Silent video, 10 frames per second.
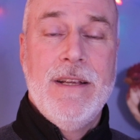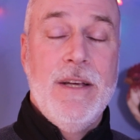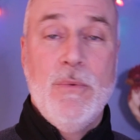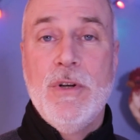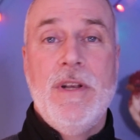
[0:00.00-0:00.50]

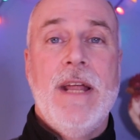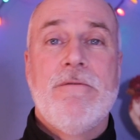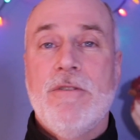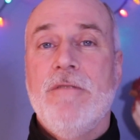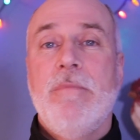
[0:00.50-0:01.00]
it would
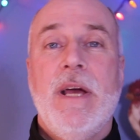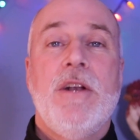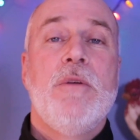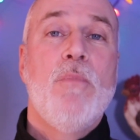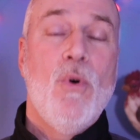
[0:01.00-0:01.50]
never have
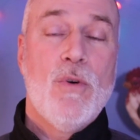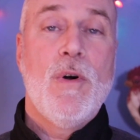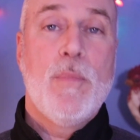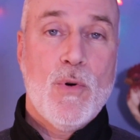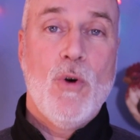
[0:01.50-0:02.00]
been more
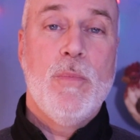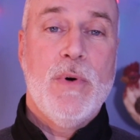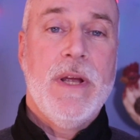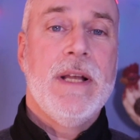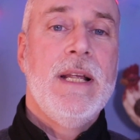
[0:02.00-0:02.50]

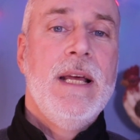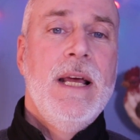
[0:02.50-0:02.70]
appropriate.